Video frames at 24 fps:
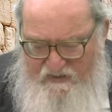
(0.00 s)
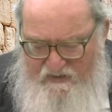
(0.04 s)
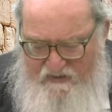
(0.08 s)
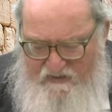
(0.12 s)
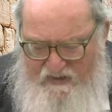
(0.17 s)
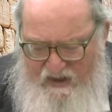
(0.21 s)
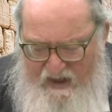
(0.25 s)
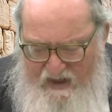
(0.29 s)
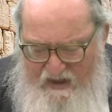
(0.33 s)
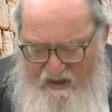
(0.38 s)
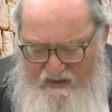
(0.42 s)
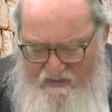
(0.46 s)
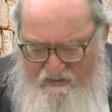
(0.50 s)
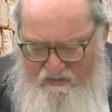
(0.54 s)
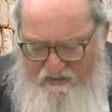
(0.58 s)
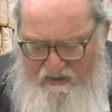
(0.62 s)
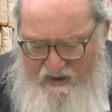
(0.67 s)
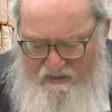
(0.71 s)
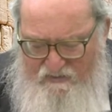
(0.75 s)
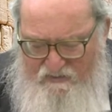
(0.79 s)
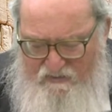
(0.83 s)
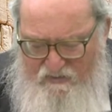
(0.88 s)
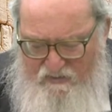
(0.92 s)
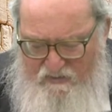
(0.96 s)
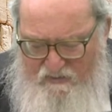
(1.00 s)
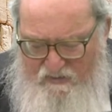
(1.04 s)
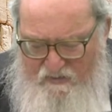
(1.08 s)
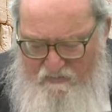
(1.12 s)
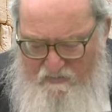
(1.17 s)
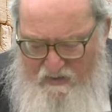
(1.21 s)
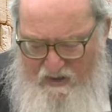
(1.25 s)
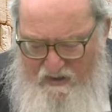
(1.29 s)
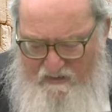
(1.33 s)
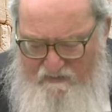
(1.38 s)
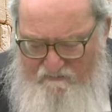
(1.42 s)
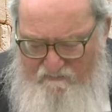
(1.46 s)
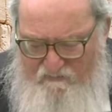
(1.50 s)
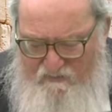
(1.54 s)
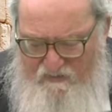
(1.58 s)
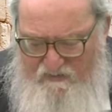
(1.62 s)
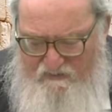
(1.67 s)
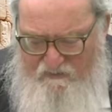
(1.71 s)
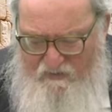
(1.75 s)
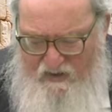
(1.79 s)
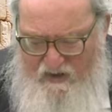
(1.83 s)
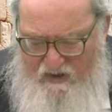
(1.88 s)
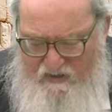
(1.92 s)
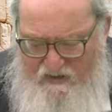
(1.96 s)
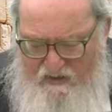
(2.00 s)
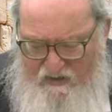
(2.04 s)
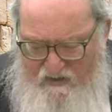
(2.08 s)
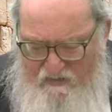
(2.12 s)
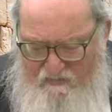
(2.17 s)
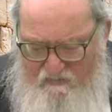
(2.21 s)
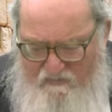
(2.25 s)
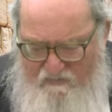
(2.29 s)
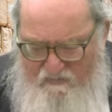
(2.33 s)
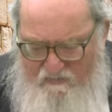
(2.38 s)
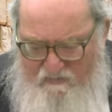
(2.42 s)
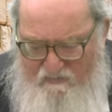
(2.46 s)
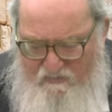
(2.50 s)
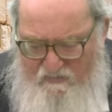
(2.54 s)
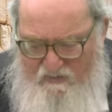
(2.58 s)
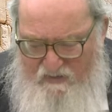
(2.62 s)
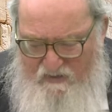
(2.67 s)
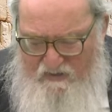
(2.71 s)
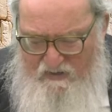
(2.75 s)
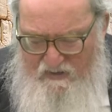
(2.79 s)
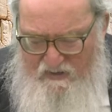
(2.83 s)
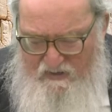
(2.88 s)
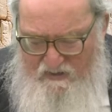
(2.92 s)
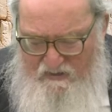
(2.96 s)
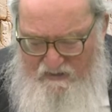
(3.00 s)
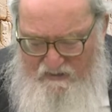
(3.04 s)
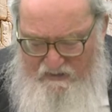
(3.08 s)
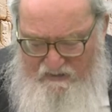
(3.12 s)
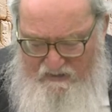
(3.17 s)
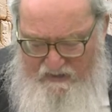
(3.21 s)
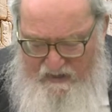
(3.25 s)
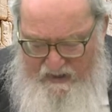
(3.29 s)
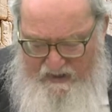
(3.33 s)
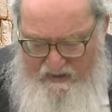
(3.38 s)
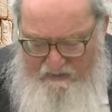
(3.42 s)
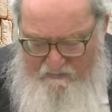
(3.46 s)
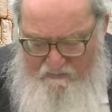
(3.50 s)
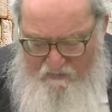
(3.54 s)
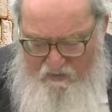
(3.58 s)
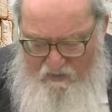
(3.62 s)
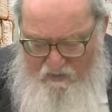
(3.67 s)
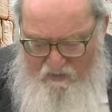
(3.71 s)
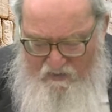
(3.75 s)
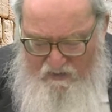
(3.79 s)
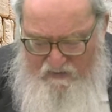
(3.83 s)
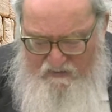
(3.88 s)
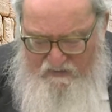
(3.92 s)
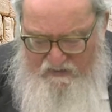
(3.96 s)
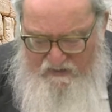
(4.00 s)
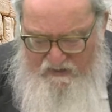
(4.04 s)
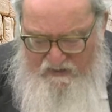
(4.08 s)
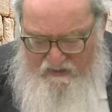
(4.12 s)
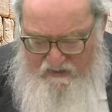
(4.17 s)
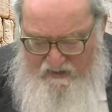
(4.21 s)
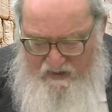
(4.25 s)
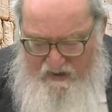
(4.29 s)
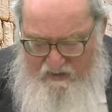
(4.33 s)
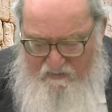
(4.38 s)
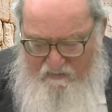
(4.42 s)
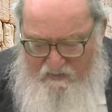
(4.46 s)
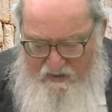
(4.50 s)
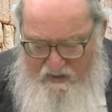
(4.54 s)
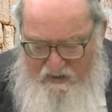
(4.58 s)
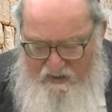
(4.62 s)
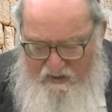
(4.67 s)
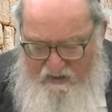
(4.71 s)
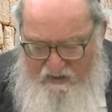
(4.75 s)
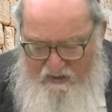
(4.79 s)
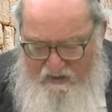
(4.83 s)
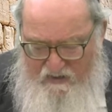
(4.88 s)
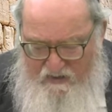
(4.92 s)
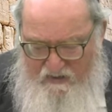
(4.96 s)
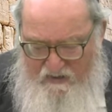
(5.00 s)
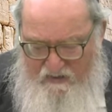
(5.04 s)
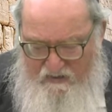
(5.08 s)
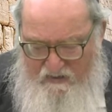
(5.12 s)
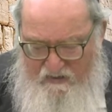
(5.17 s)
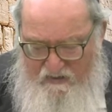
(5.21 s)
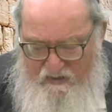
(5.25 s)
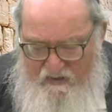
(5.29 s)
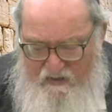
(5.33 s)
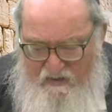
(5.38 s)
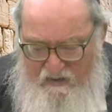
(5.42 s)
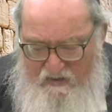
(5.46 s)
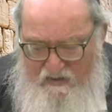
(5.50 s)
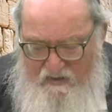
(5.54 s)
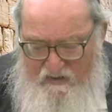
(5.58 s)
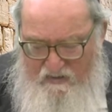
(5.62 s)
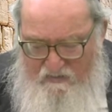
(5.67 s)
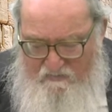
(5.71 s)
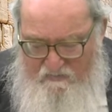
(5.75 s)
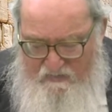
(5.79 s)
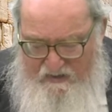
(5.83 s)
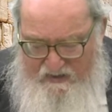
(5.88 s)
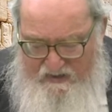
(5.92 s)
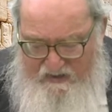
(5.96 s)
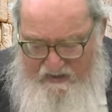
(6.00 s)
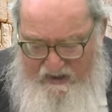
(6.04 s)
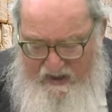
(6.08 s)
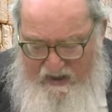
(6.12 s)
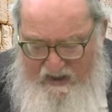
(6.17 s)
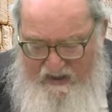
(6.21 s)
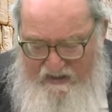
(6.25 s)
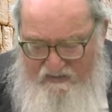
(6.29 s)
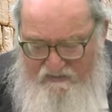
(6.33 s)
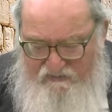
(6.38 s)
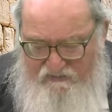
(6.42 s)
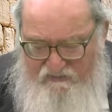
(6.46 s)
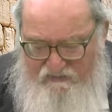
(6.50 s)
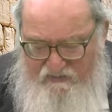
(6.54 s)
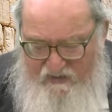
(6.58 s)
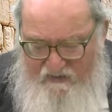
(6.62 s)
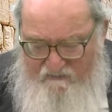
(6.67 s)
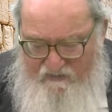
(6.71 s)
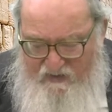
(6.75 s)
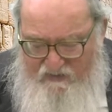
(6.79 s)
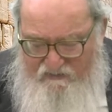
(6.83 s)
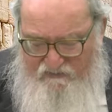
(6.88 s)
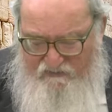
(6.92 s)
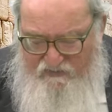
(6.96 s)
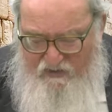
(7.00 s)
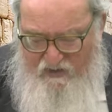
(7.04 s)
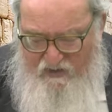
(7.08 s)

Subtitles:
the day that I took them out of Mitzrayim, leimor, declaring, Miketz sheva